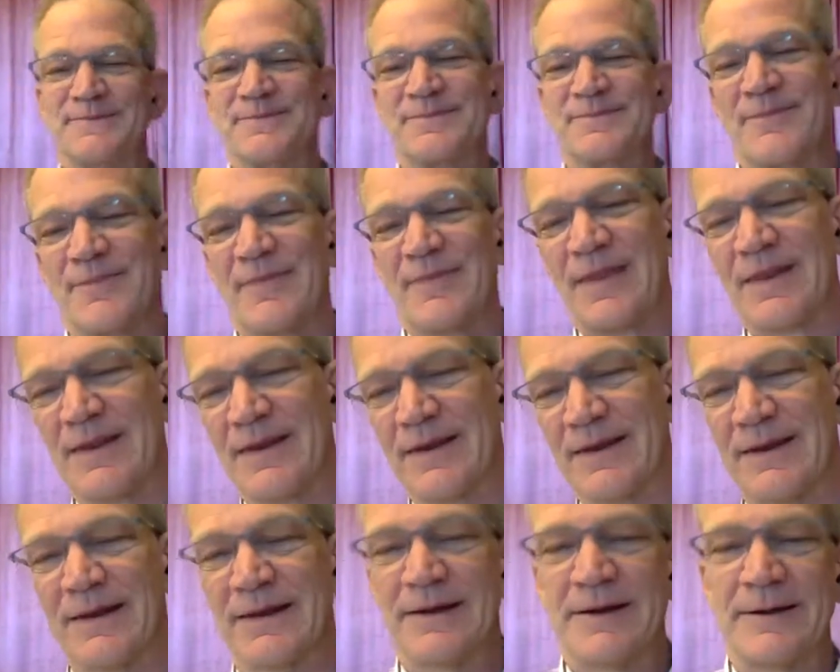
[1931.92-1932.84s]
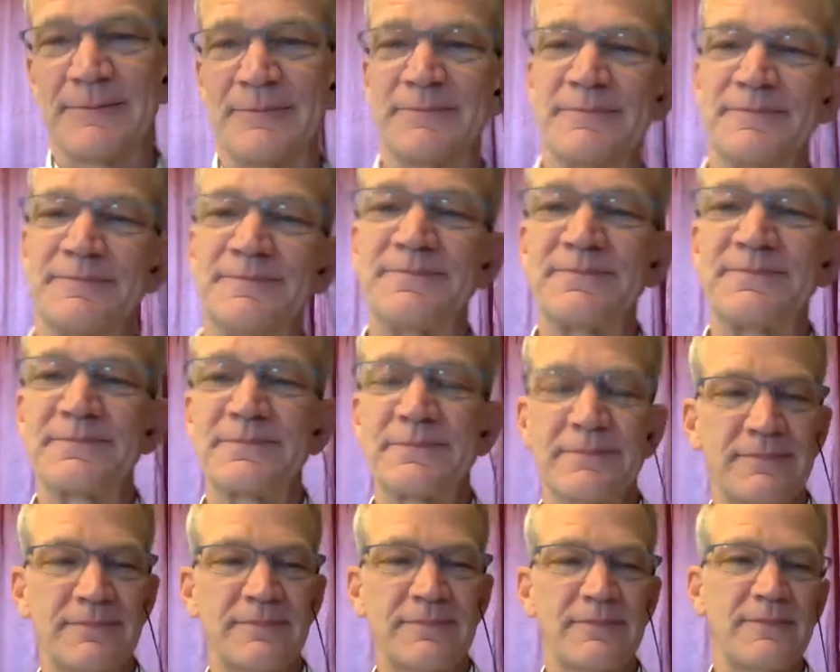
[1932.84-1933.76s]

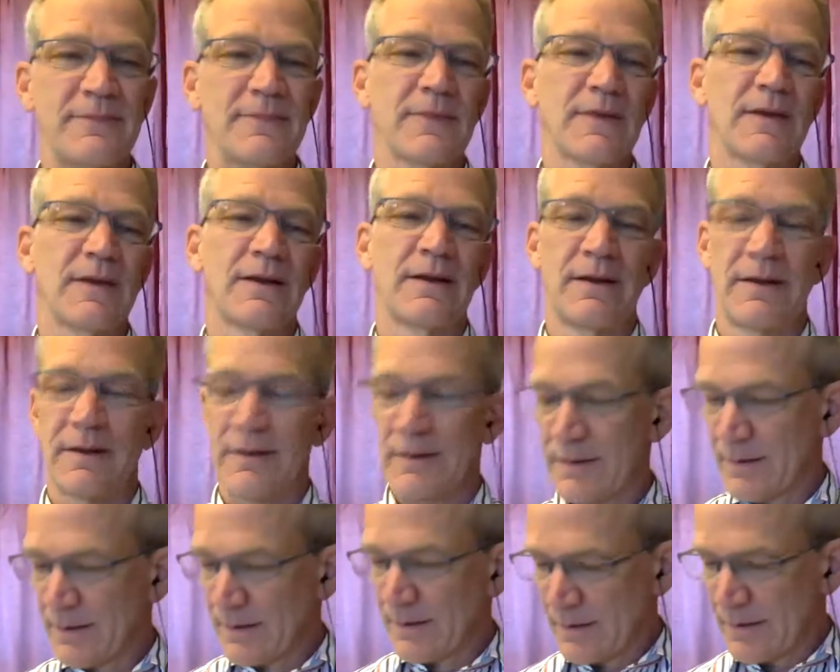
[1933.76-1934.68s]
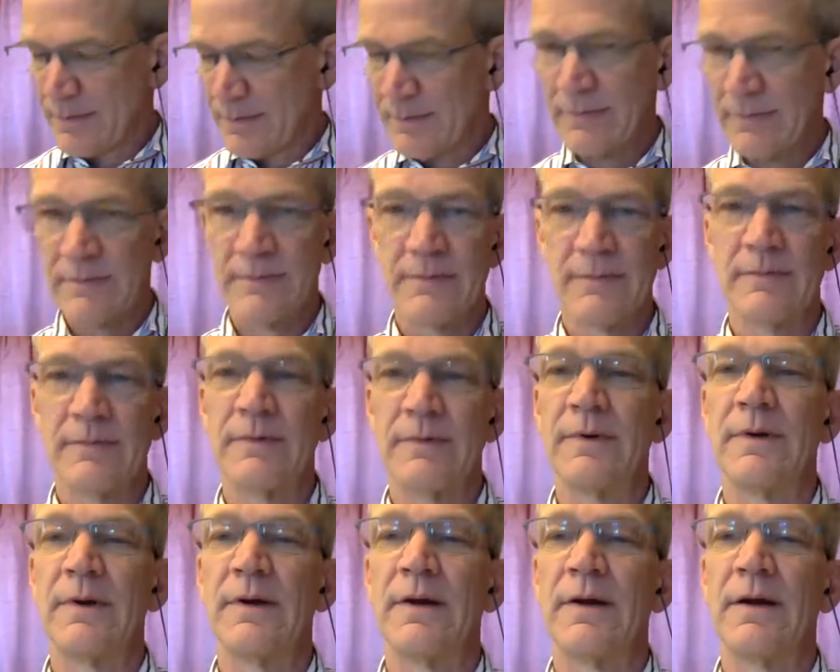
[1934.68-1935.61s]

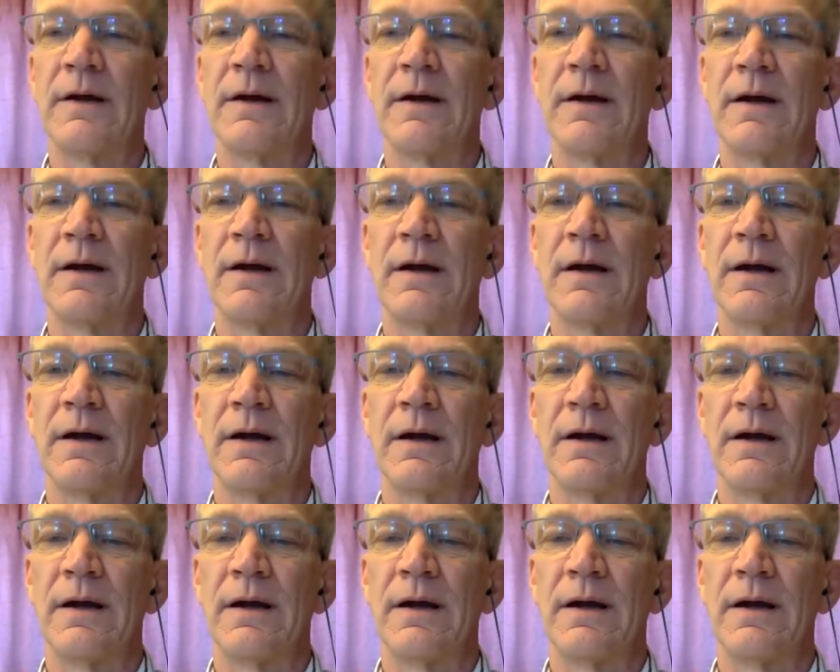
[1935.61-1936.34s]
Nothing is said.